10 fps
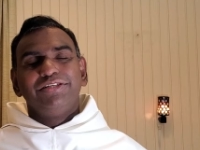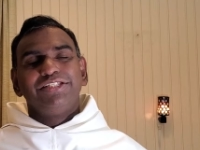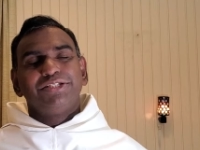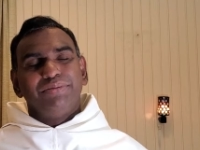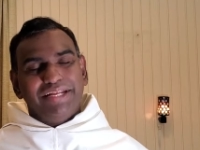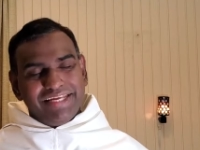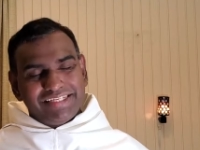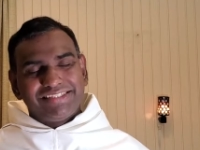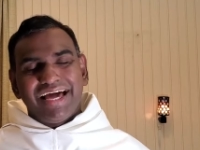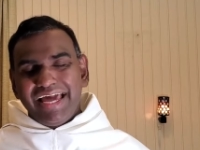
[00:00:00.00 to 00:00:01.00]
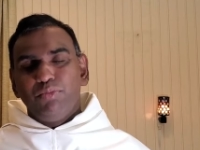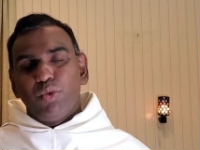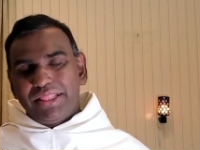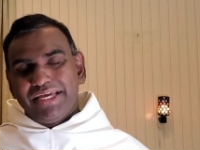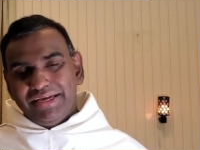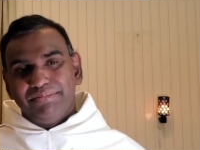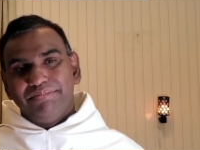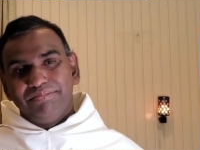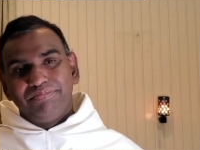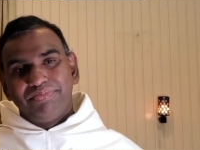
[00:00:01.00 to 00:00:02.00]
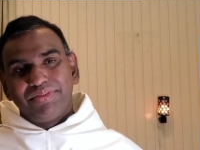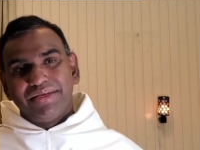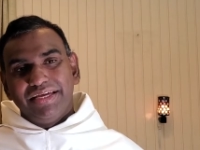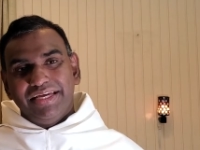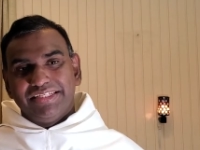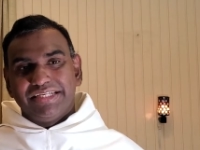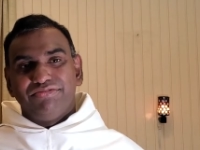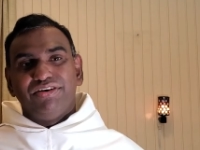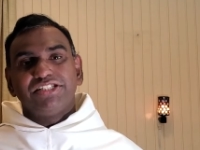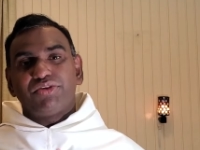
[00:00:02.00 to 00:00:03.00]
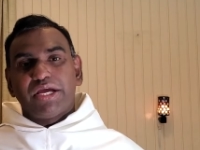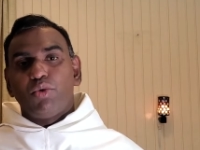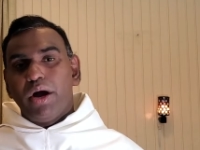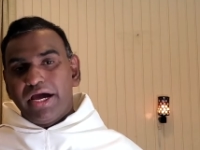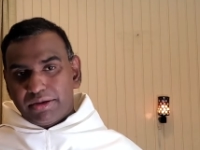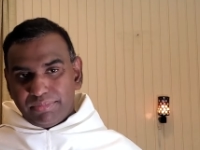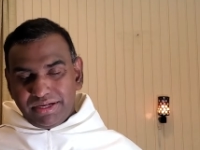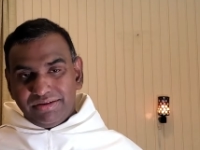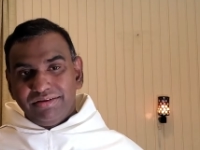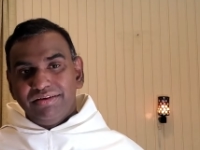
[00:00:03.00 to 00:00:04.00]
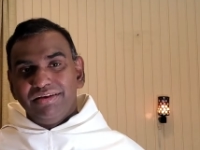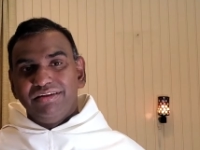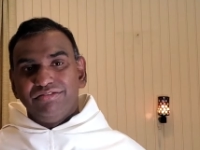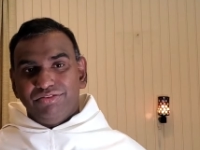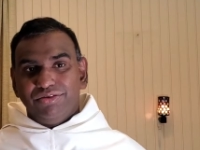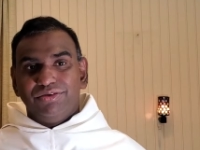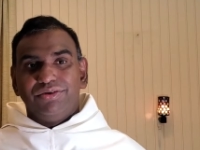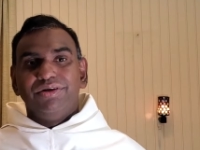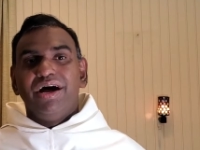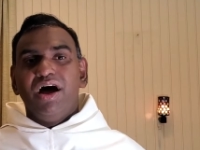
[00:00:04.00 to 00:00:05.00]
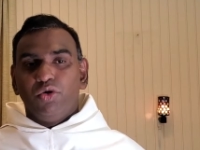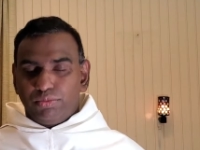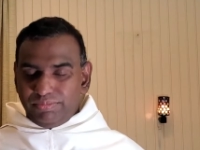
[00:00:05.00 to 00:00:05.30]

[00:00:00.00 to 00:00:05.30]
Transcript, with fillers: spending time with Him is a first requirement for our